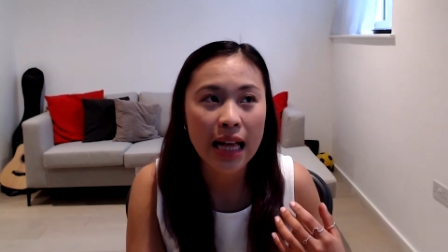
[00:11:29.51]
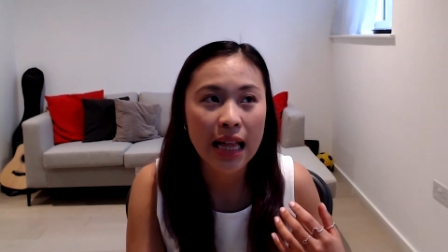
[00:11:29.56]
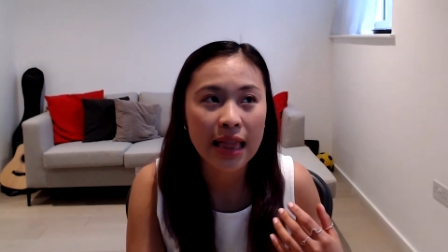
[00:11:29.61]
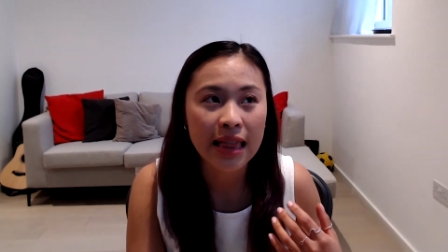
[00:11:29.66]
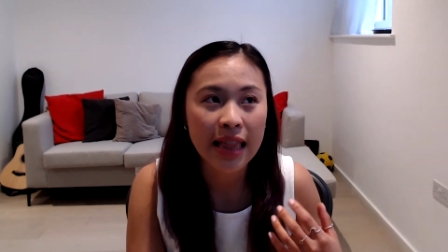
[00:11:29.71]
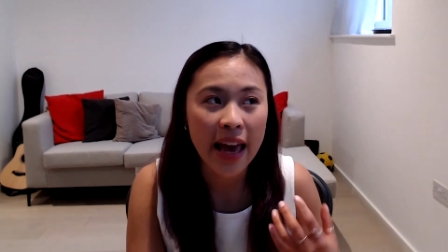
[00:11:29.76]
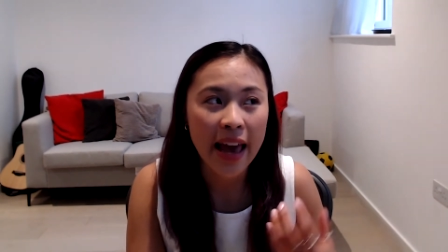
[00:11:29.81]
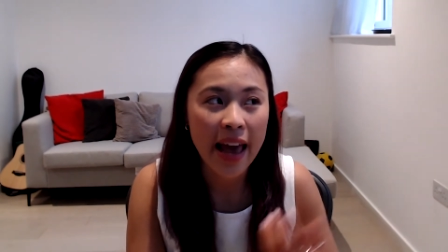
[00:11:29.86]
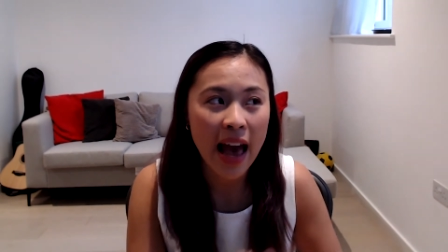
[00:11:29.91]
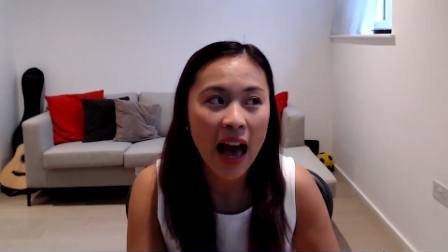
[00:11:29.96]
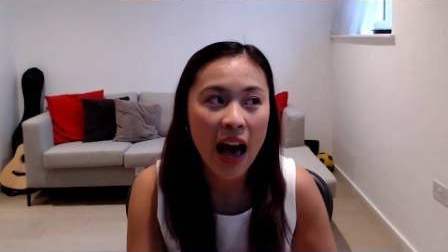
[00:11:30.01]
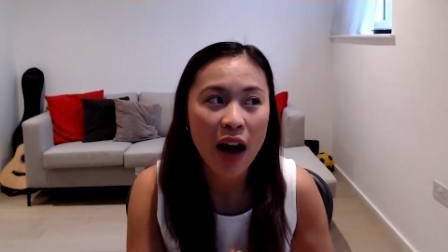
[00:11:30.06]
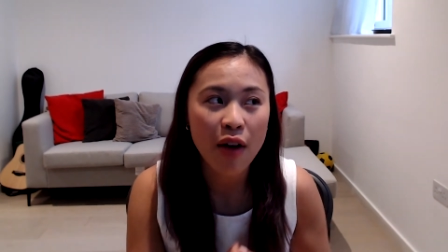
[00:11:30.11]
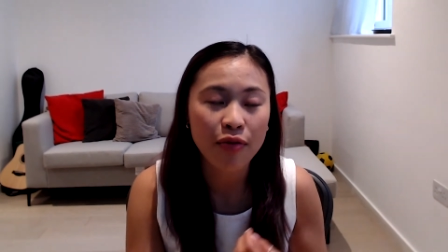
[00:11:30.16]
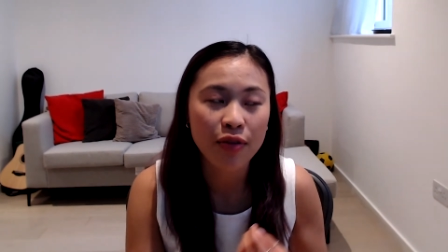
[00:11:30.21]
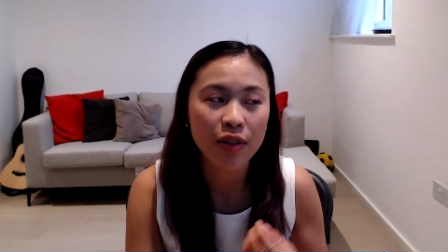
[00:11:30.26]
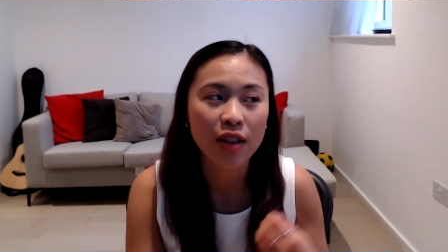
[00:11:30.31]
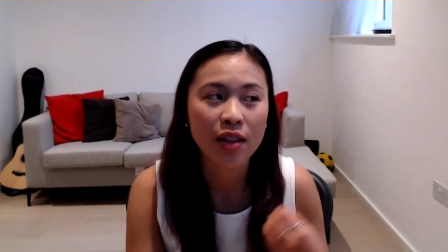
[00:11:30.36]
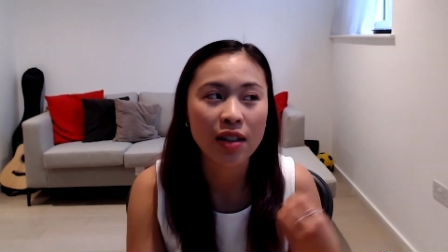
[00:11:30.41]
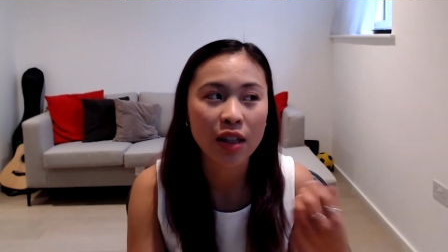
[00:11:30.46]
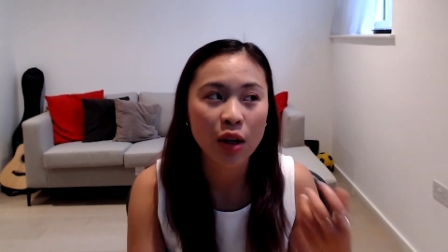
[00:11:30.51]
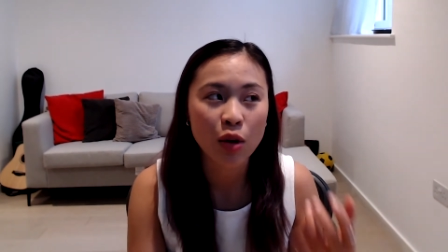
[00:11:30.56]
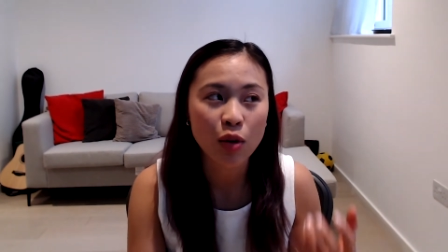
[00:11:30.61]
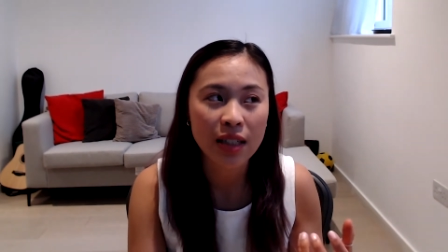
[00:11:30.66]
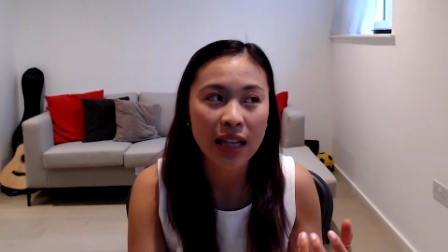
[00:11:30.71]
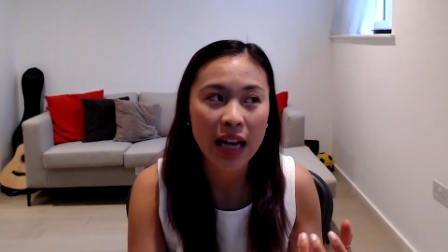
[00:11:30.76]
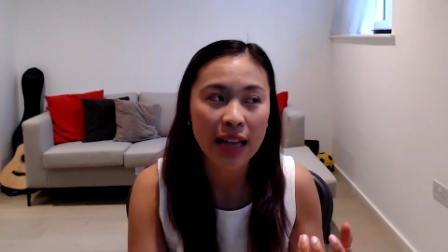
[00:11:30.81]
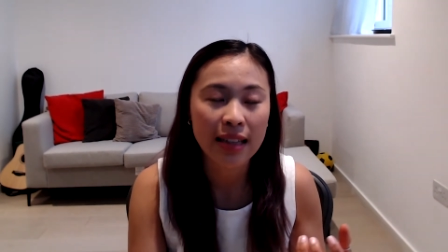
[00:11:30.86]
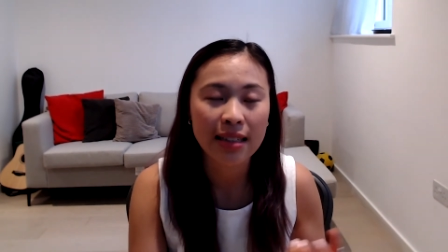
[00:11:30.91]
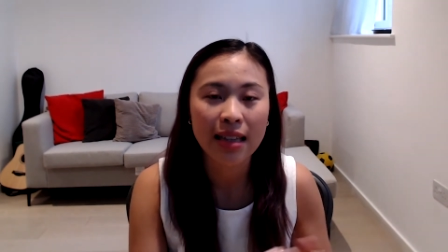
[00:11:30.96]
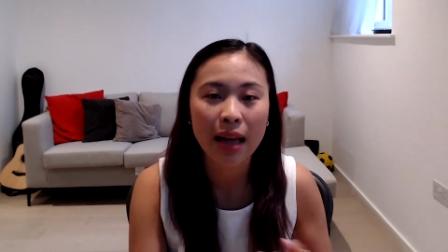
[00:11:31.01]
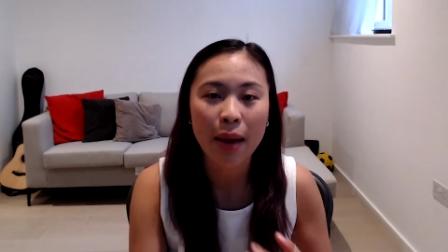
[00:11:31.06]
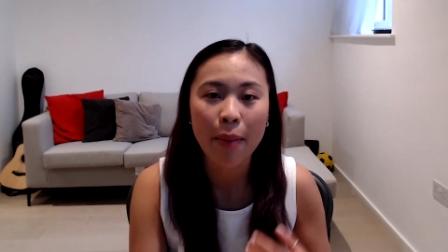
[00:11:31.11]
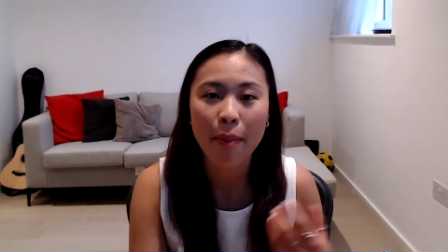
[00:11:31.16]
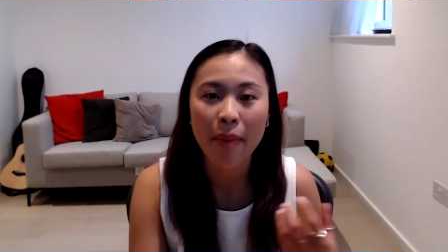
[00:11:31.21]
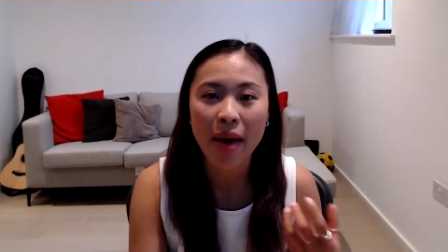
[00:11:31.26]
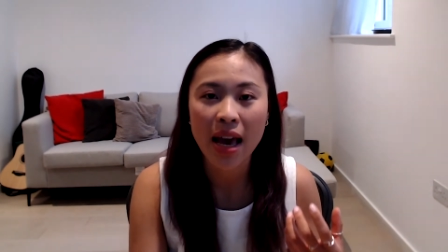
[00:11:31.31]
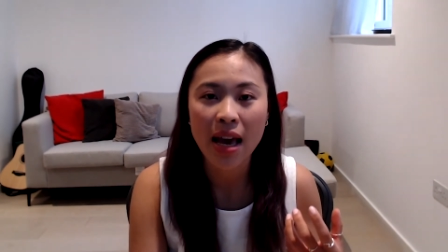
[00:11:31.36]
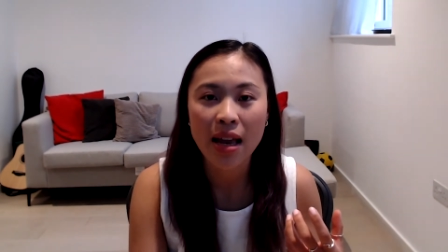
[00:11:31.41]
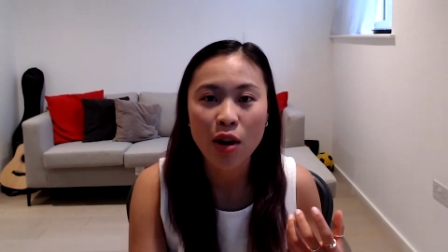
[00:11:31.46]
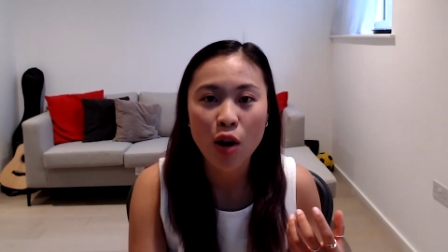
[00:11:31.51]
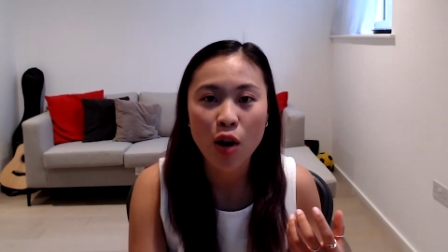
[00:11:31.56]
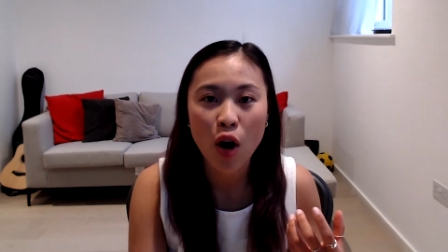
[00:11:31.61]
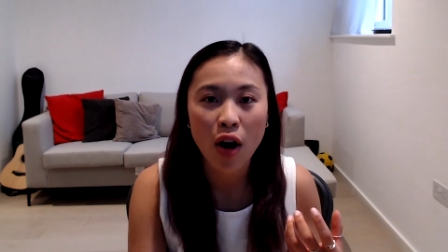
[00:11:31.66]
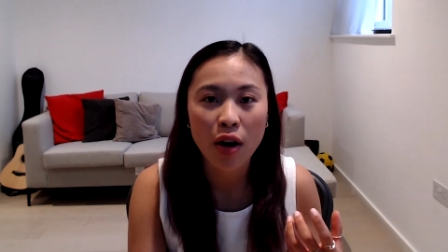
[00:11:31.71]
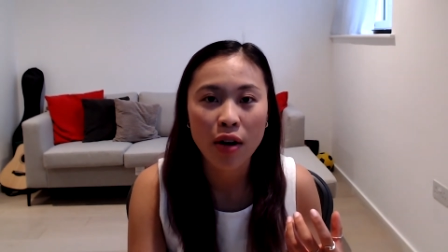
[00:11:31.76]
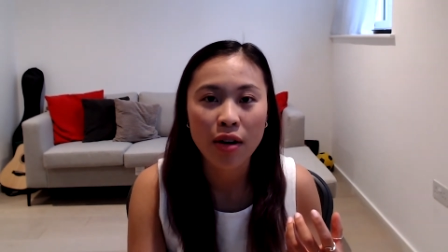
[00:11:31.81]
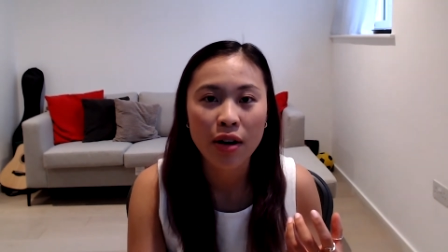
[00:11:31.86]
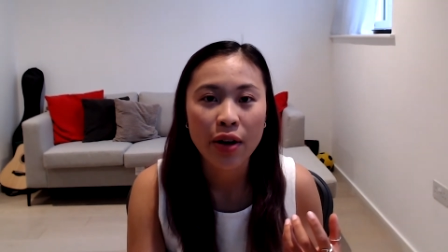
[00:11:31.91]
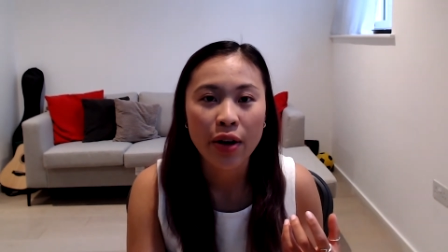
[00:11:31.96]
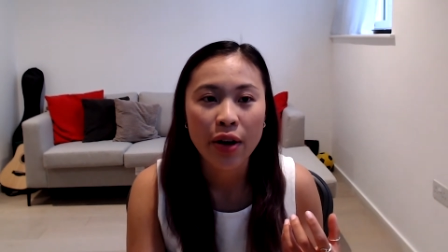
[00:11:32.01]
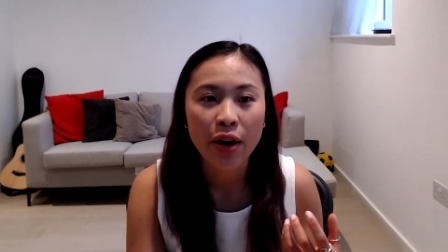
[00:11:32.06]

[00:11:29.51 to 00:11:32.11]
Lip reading: they have the skill sets that may not